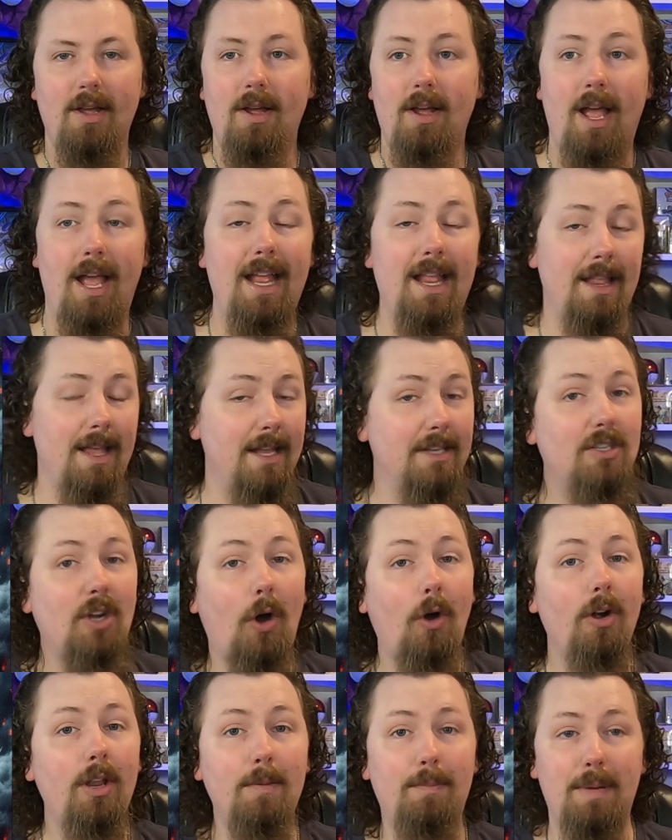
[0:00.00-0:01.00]
it's
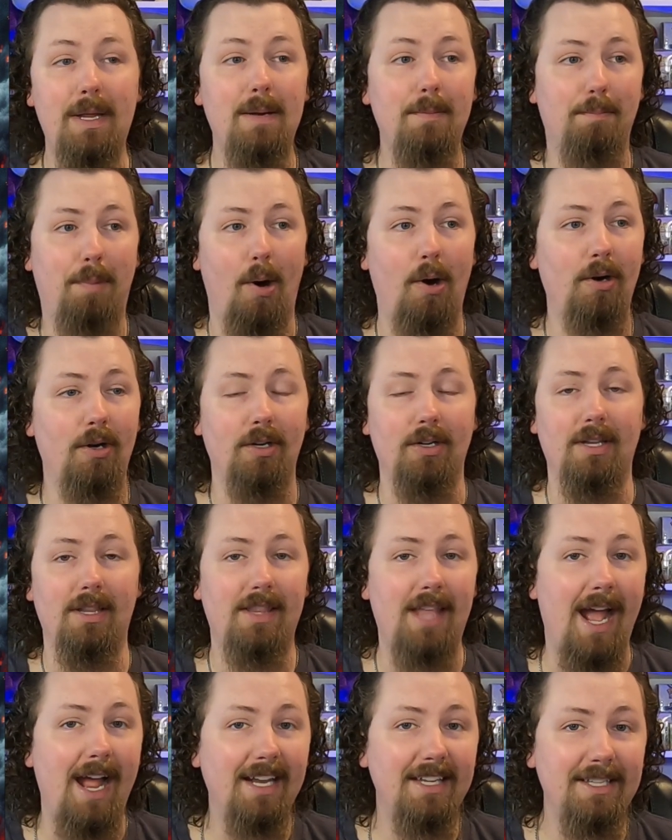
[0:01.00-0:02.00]
already being bartered.
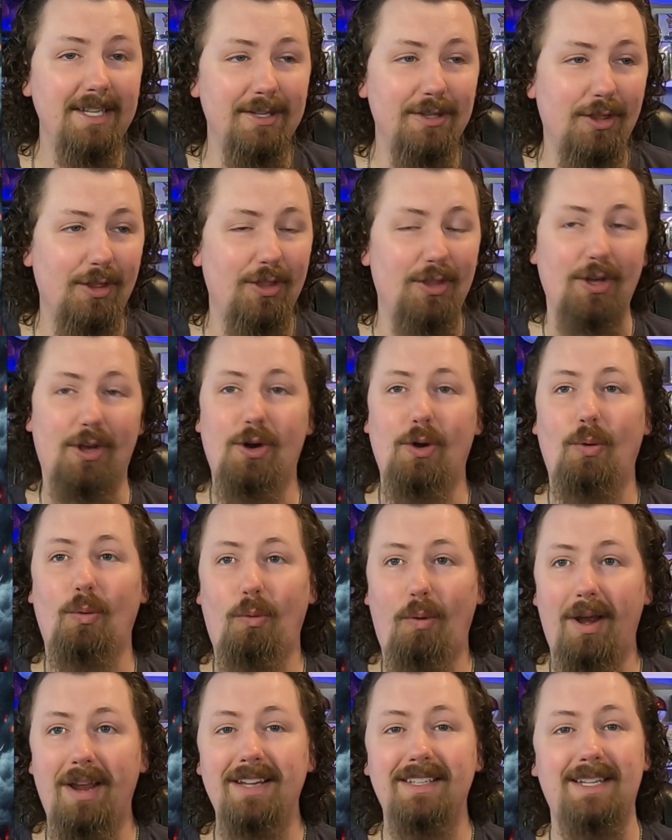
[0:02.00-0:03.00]
That's the
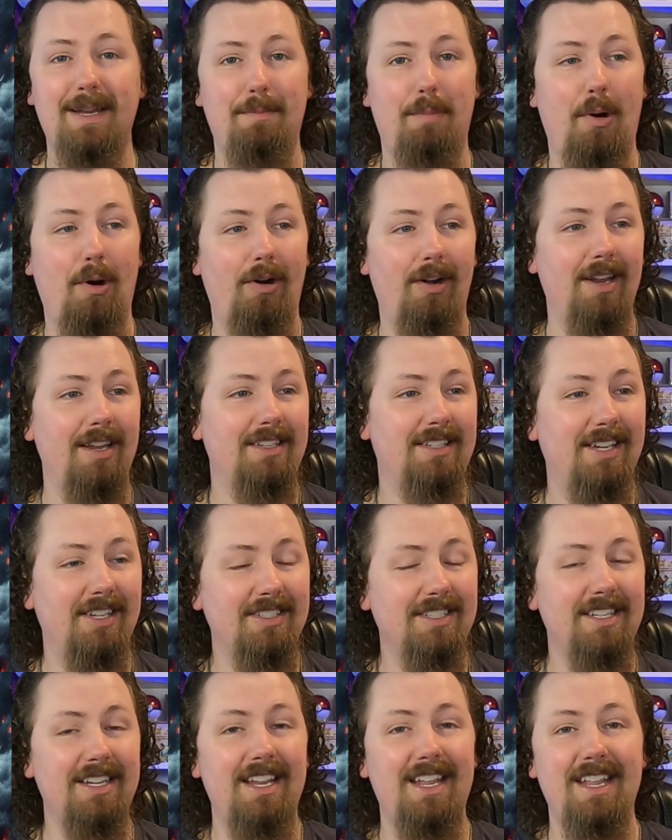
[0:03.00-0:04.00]
crazy part. And
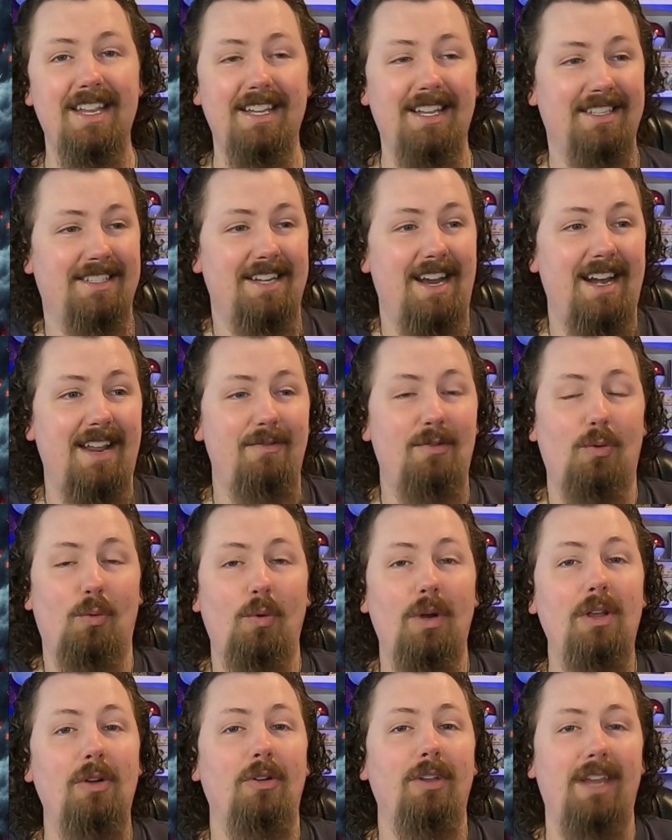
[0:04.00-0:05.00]
it's not even
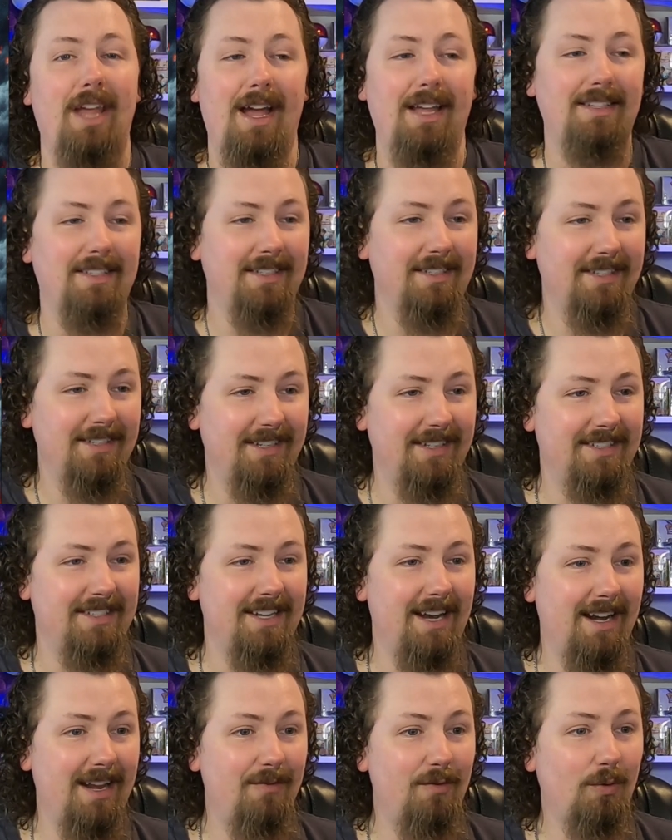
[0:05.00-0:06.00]
real yet. It's
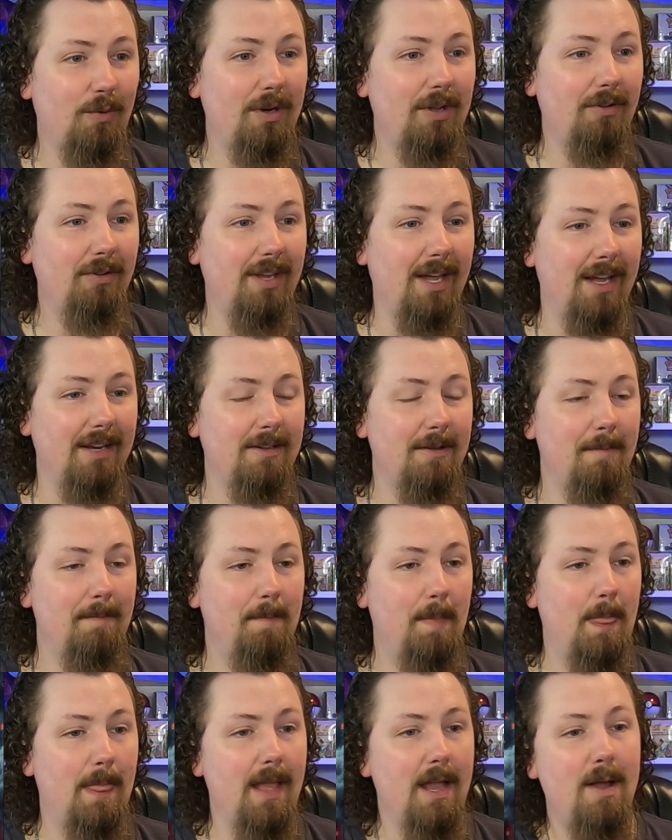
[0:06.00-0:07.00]
not even real yet.
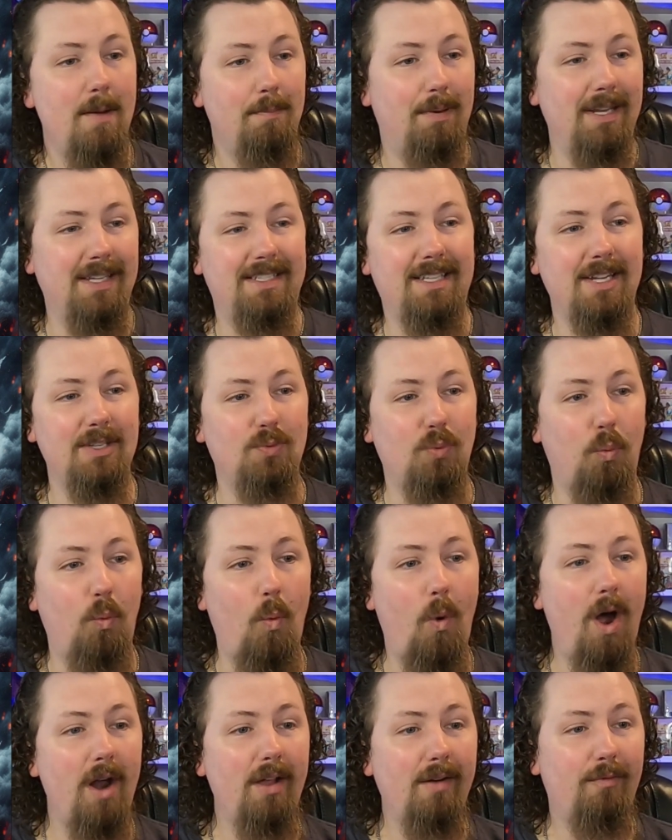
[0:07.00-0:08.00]
But it says
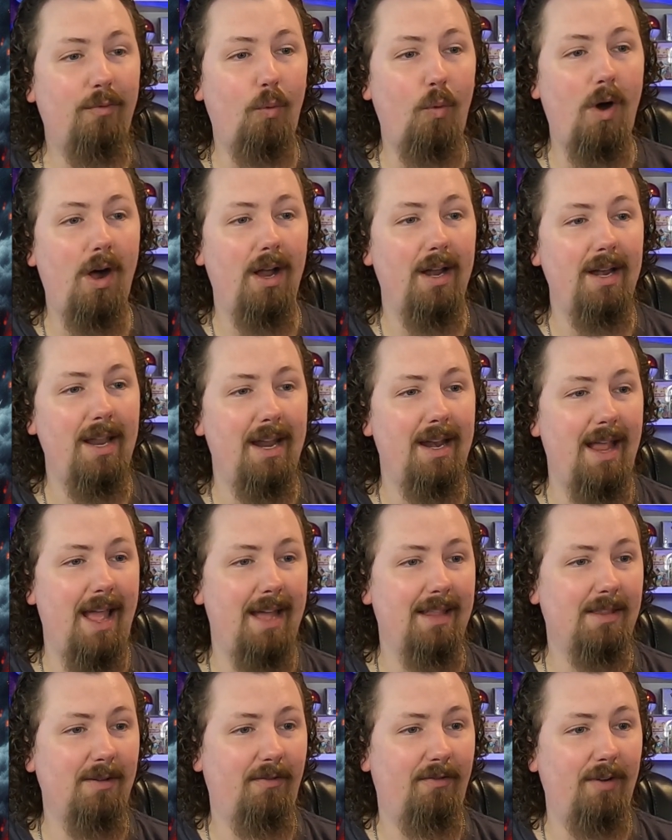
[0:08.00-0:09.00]
1 of 1. And
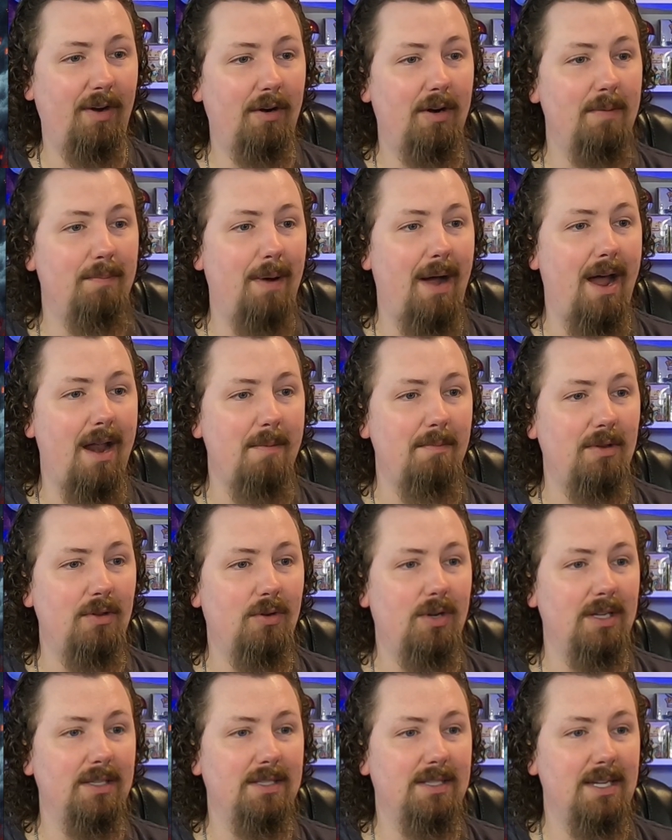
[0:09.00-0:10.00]
at the very bottom, you
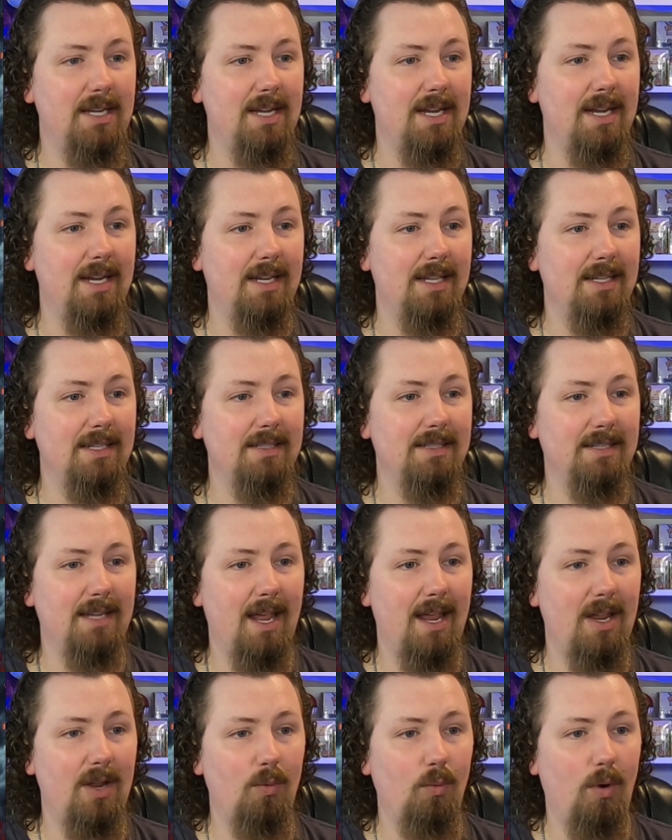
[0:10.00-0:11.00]
can see it is
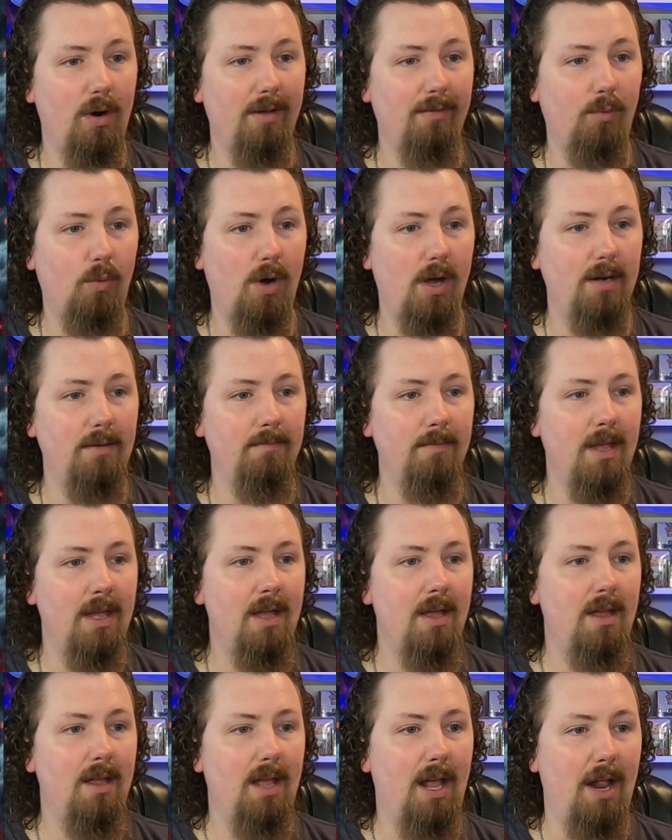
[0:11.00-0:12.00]
a 1 of 1.
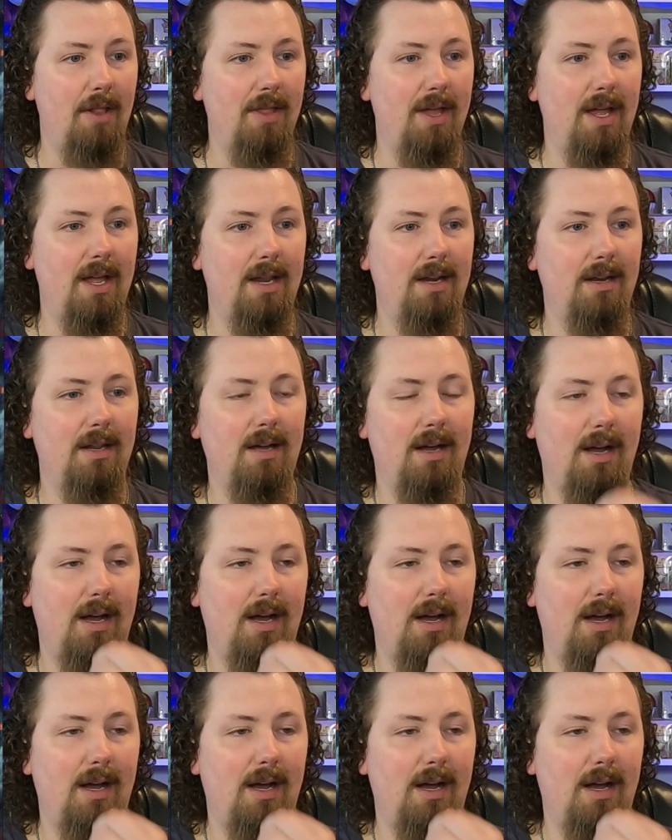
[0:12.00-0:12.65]
And then